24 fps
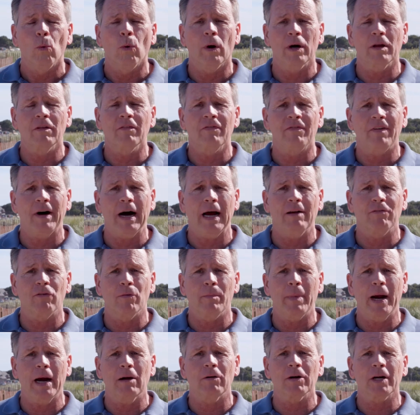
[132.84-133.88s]
One in five
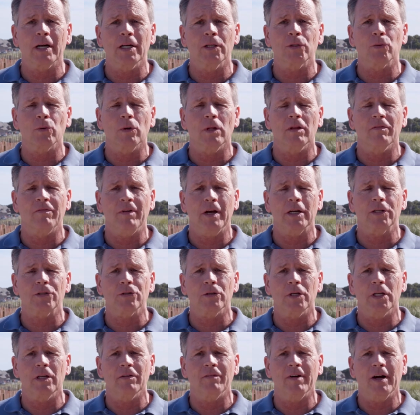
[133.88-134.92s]
Americans will
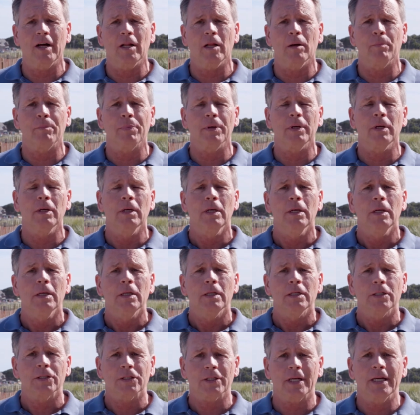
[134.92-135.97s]
eventually develop
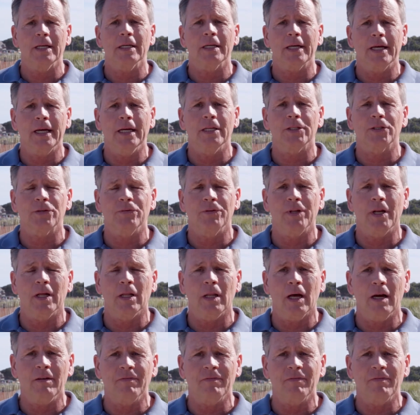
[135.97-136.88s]
skin cancer in their